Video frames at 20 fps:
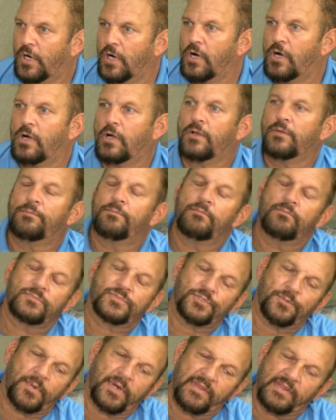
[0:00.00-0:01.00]
call.
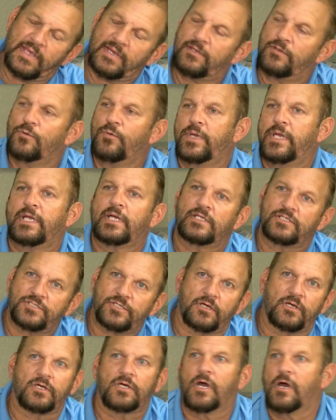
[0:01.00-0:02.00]
So by the end of the week, I'd
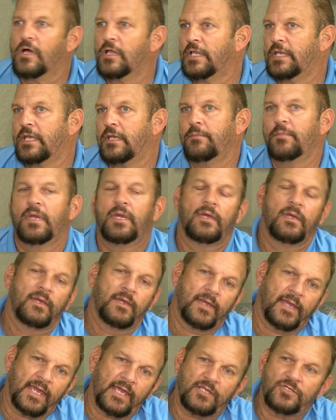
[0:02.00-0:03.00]
start calling him.
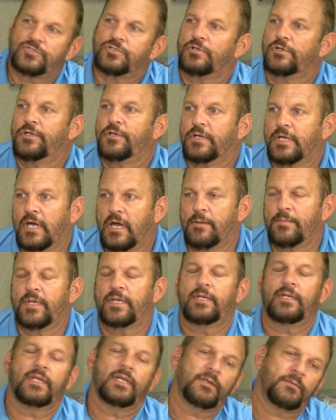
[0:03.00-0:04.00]
Angel, are you
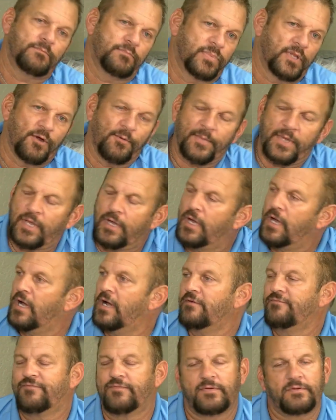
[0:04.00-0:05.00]
coming? He'd blow me
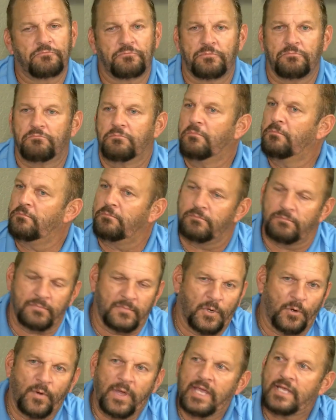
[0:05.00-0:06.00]
off.
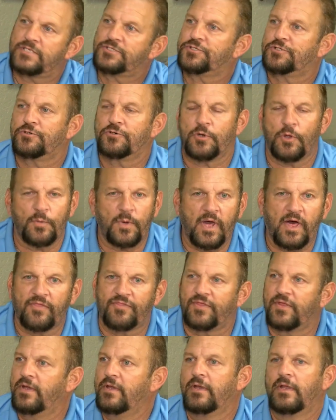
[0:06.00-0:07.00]
No answer, no
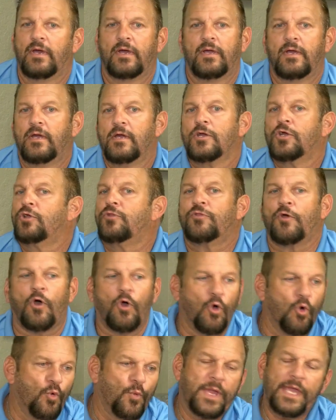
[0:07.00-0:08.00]
nothing. The
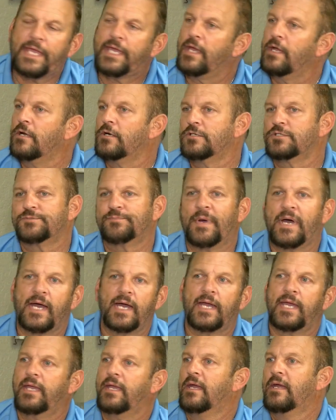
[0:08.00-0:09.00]
whole weekend goes
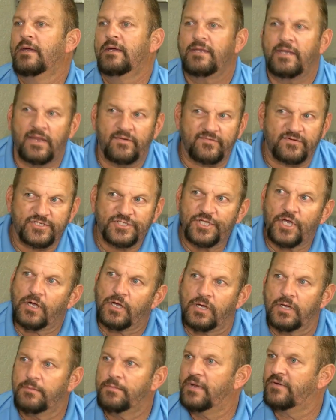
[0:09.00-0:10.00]
by, never
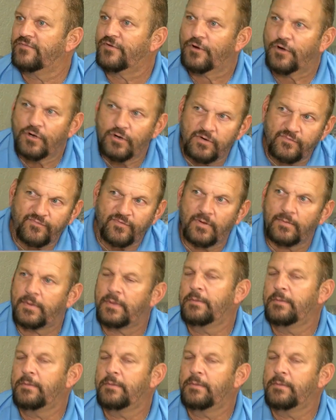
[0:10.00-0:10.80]
saw him, never heard from